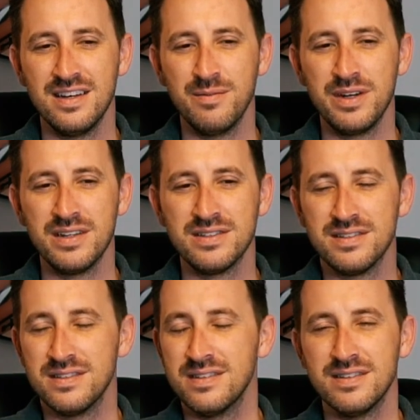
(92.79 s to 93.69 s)
I mean,
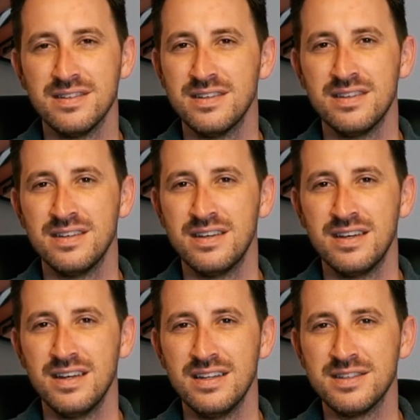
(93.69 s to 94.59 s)
it's,
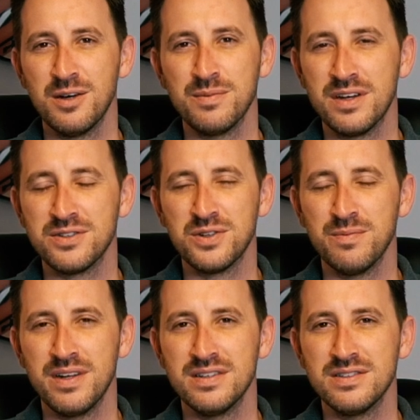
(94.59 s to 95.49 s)
it's helped us
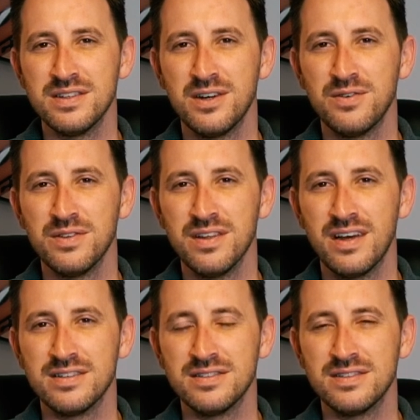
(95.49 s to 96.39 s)
tremendously over the
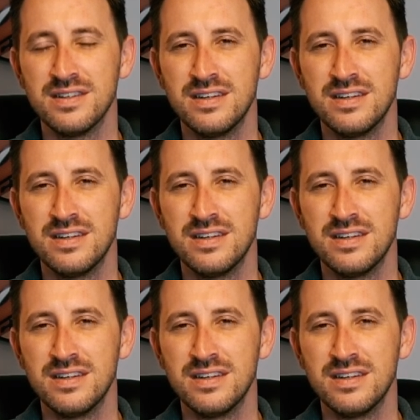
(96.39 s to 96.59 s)
last